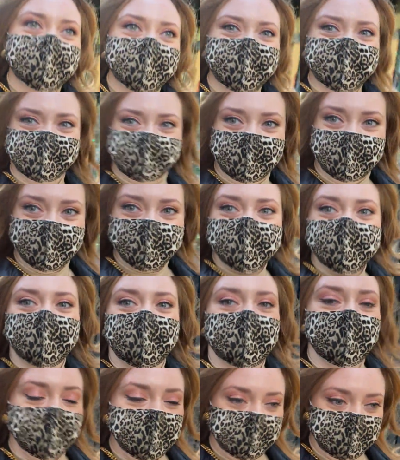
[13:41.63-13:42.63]
a great
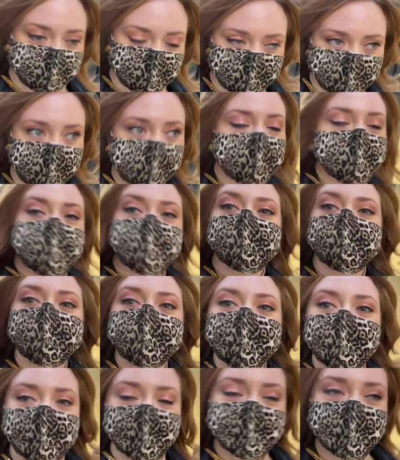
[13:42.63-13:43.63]
time, just
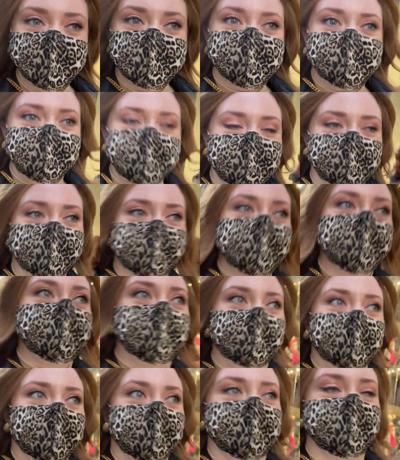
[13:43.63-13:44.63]
such a
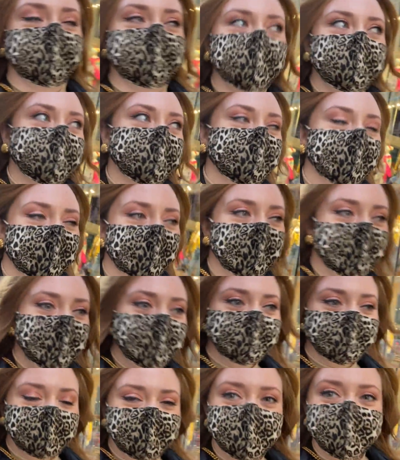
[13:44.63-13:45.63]
fun,
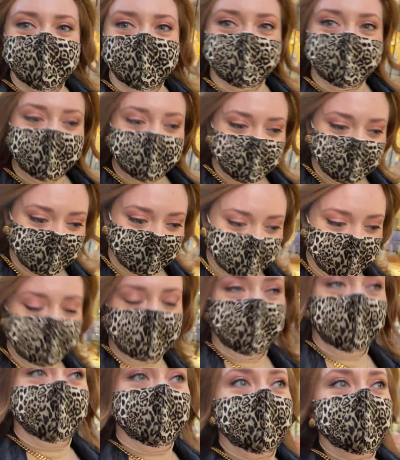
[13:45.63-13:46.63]
luxurious
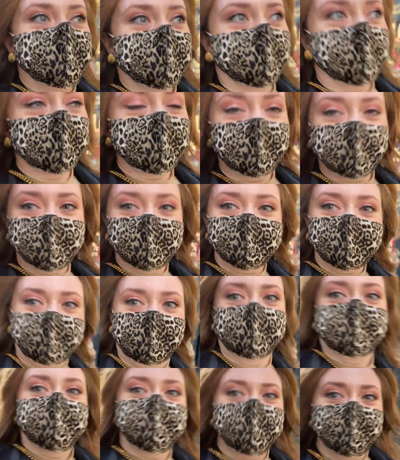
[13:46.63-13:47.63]
experience. I didn't want to
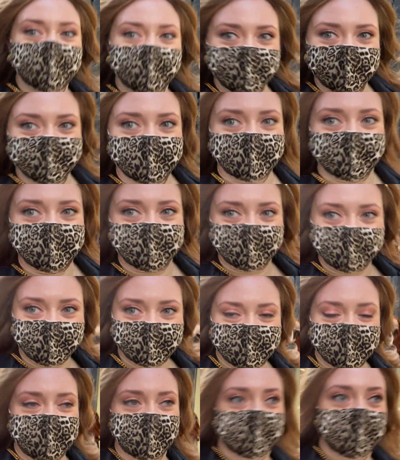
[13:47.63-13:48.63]
vlog too much because I didn't want
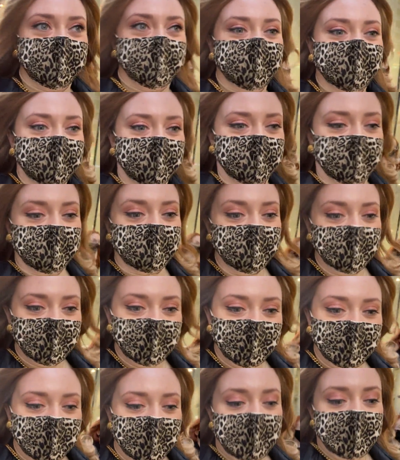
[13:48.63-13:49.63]
to take away from it,
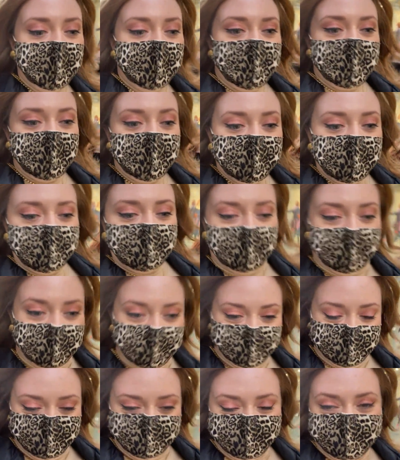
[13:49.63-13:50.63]
but
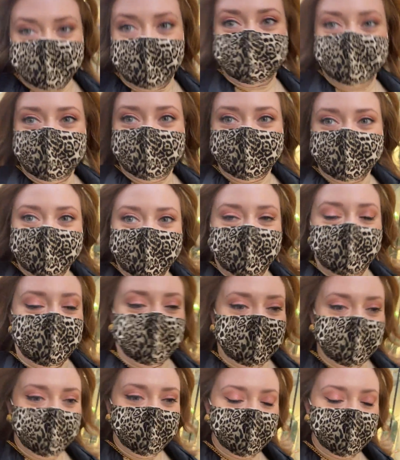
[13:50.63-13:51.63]
I will definitely